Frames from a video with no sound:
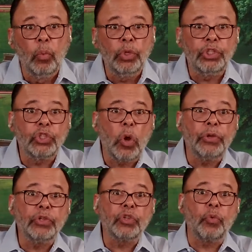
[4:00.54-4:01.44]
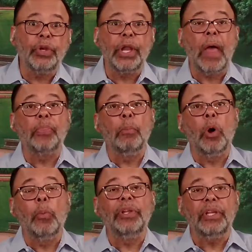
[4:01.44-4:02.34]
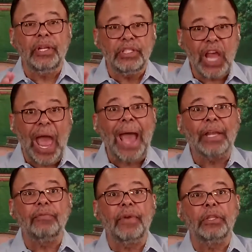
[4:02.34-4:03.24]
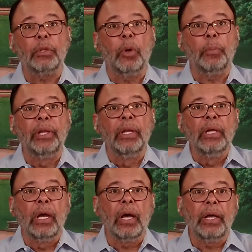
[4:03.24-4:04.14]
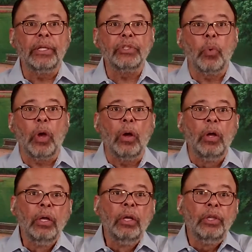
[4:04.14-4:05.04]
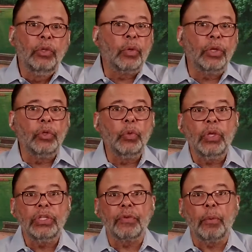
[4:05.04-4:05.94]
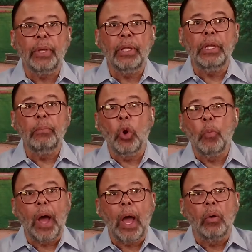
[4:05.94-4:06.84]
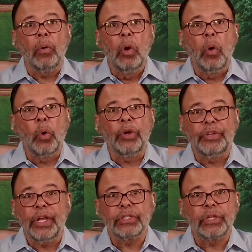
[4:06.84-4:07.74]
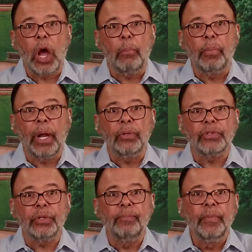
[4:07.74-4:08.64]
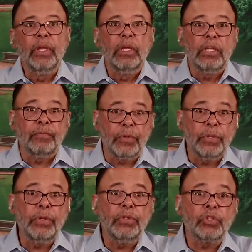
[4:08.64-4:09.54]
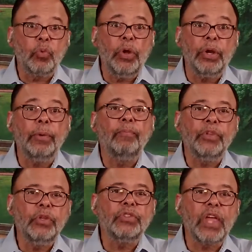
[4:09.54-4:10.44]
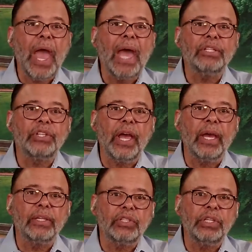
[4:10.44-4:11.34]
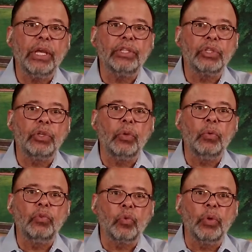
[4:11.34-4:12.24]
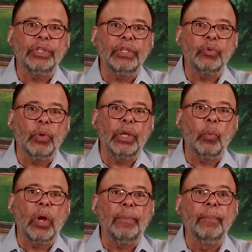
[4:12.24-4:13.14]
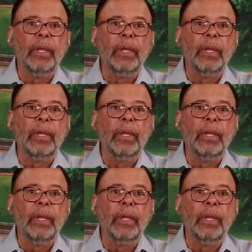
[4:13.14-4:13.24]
which is on your screen at the moment. It is active at the moment as well. You can do this from any mobile or desktop browser. If you use Twitter, use the hashtag CHQ2021.